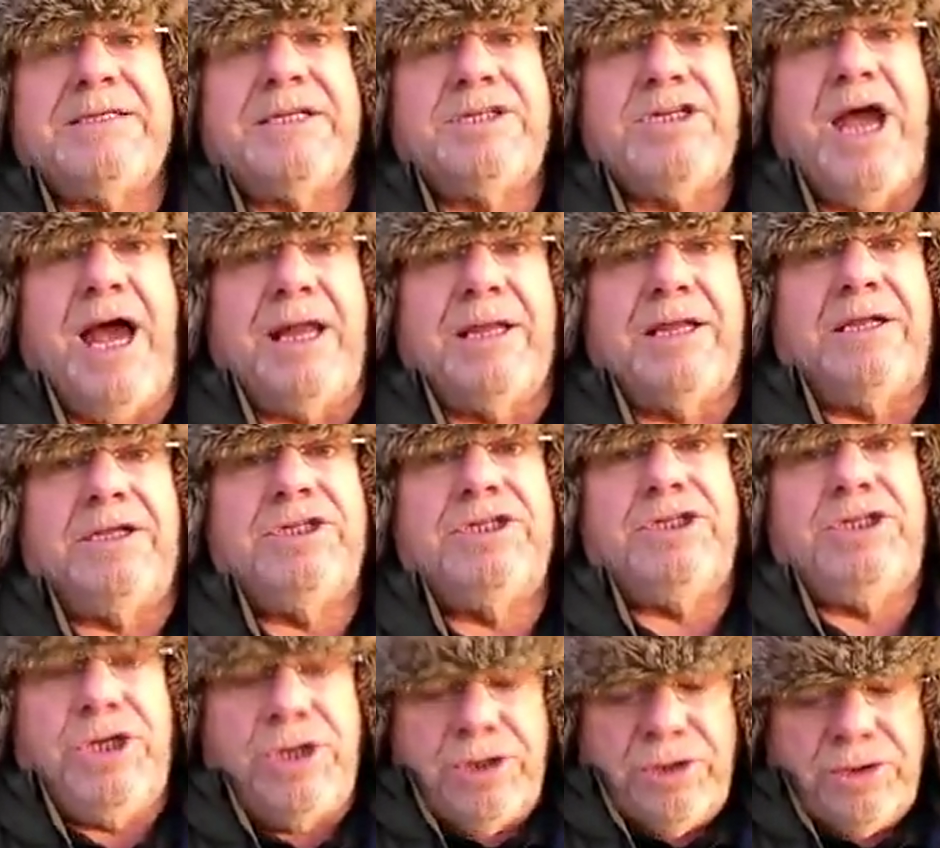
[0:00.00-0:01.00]
the challenge.
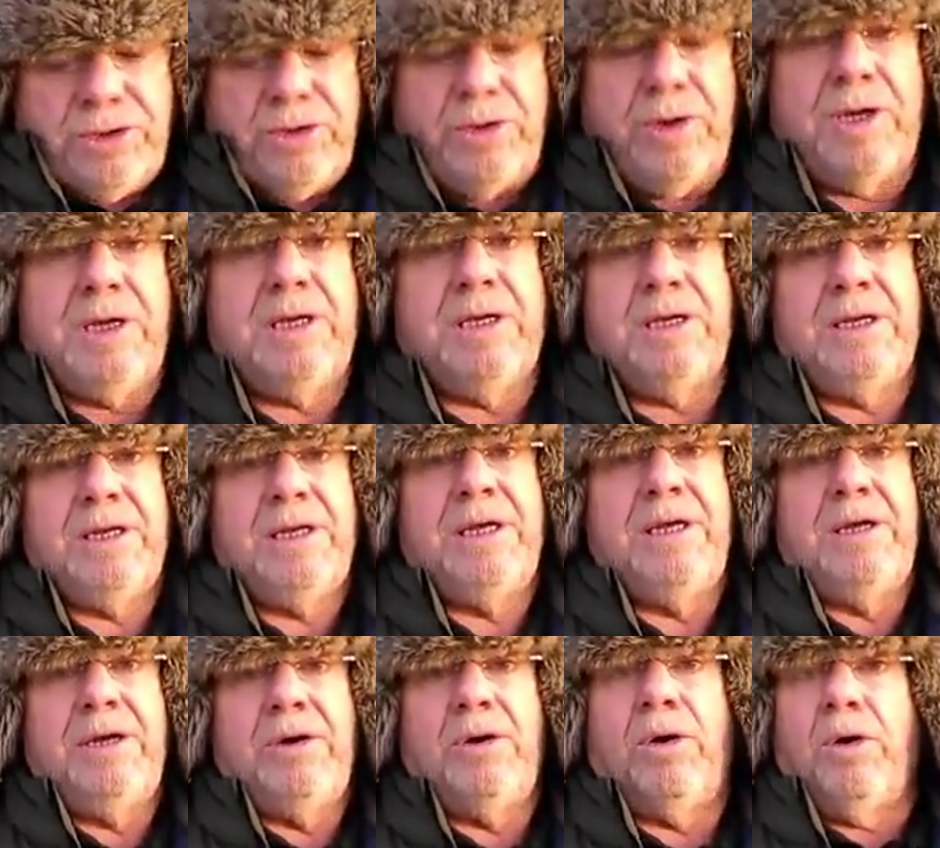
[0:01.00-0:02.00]
You,
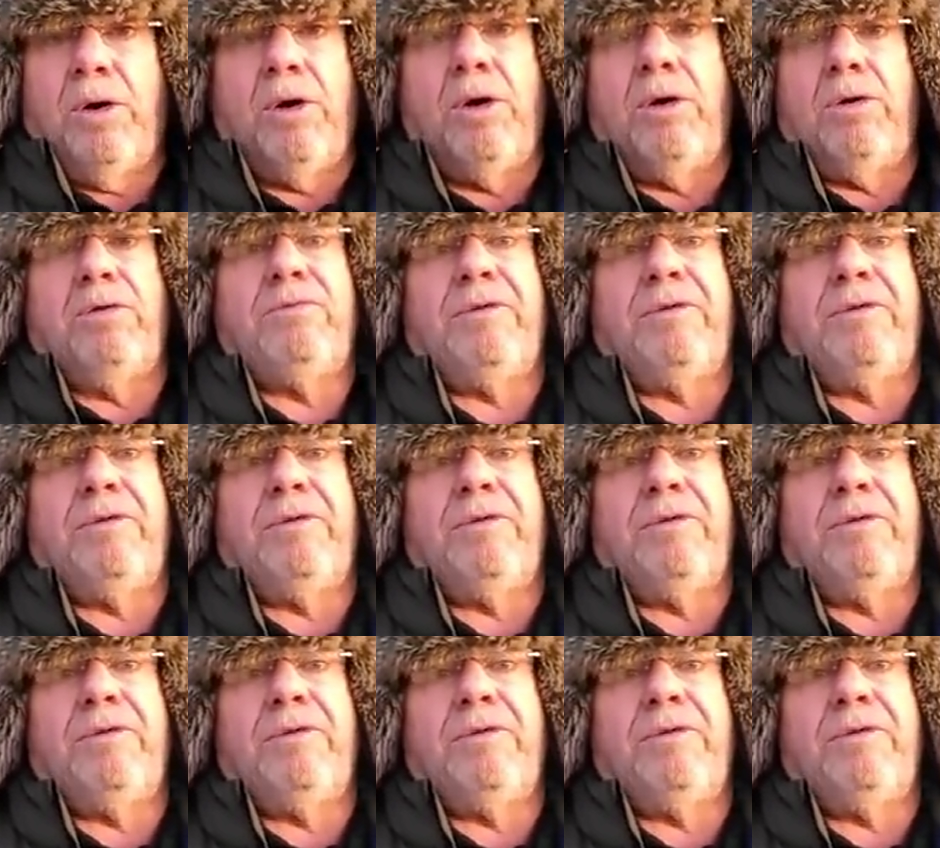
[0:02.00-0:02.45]
or